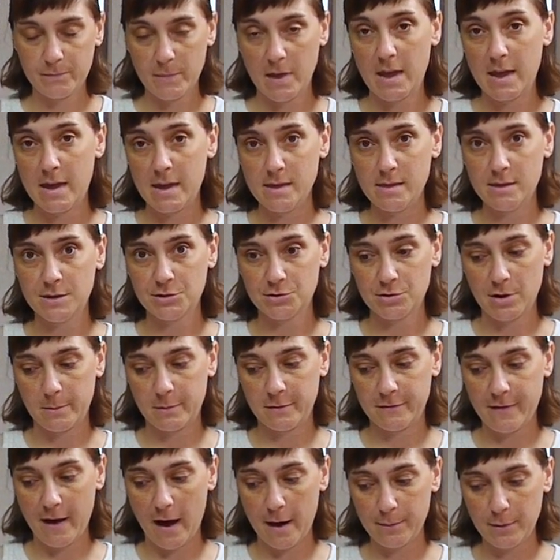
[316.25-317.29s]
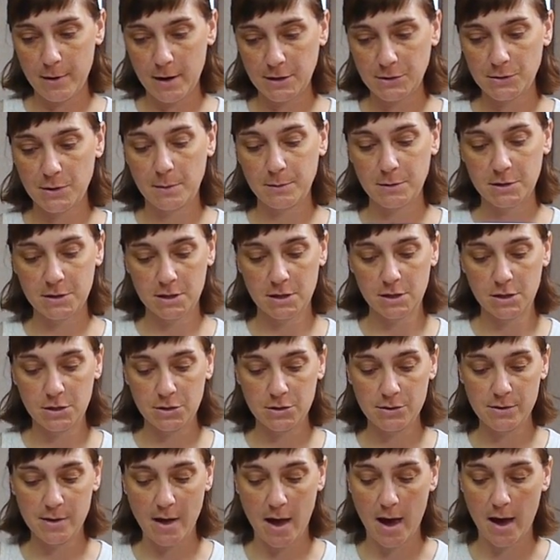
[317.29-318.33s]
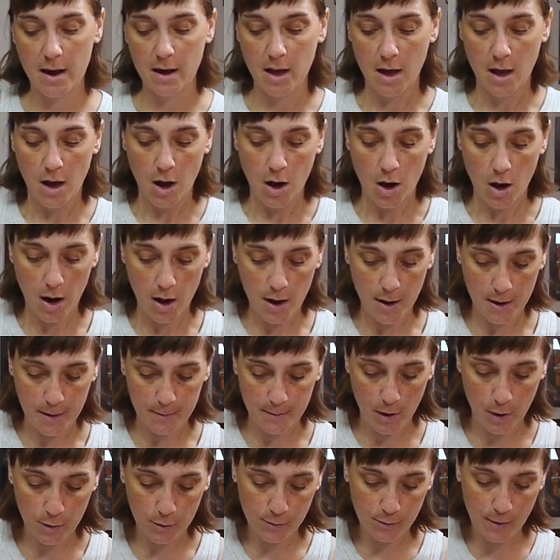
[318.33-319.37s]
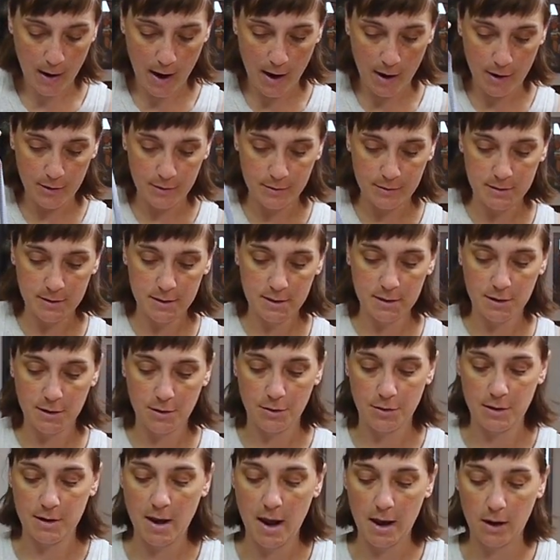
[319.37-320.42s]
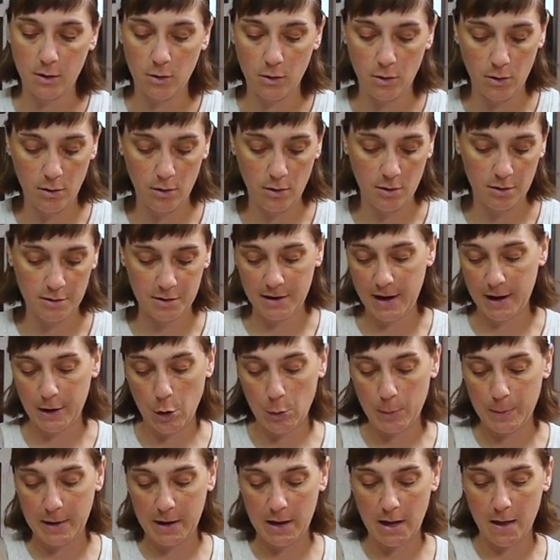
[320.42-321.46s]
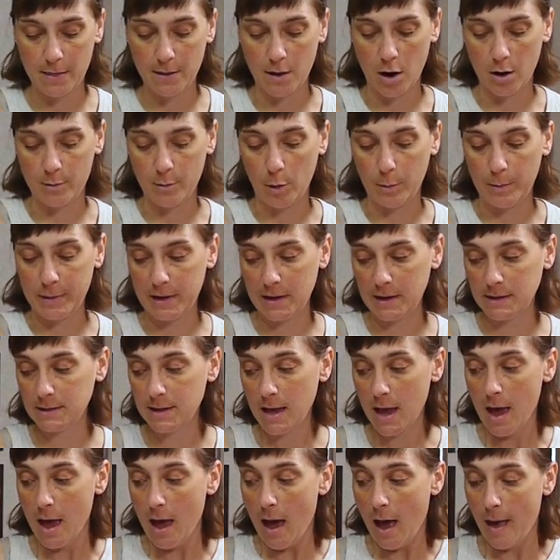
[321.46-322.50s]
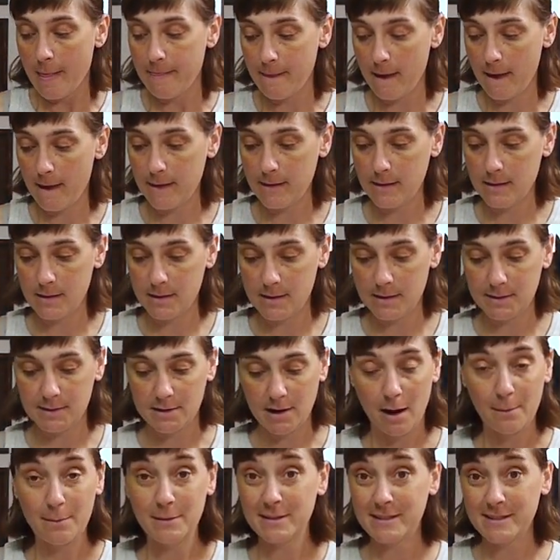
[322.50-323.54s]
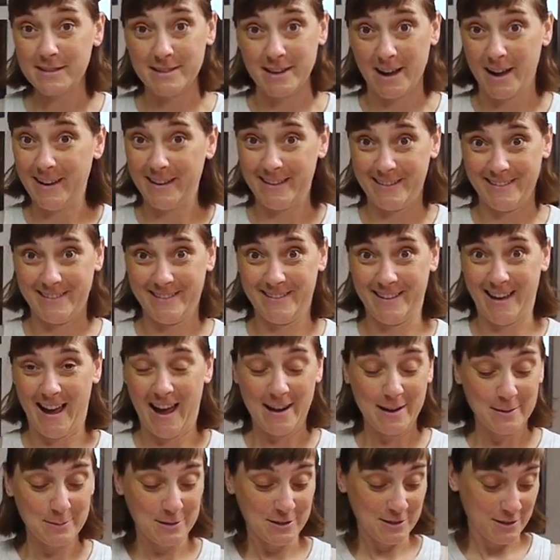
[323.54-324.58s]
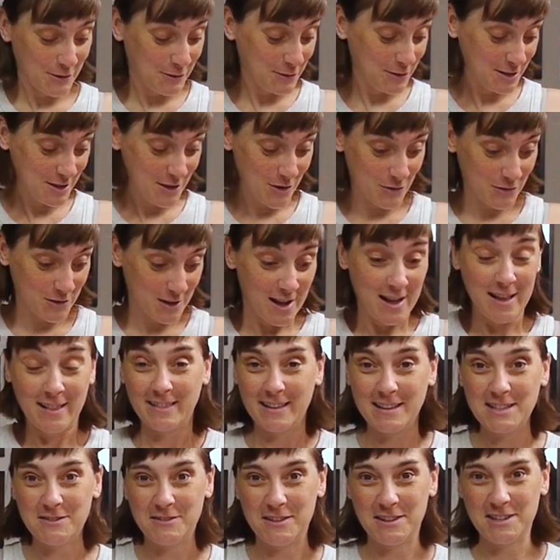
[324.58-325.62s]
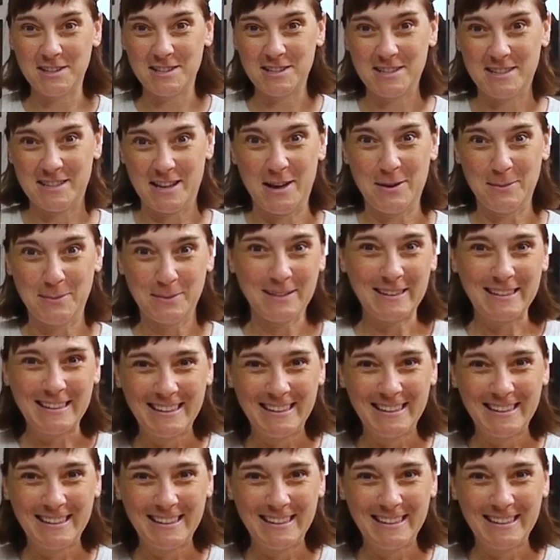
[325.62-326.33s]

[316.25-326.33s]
in the striped fabric, so I'm just going to do that around, you know, the neck hole or the neck opening and the arm openings. And then this top is done. I am so stoked. Let's finish this up.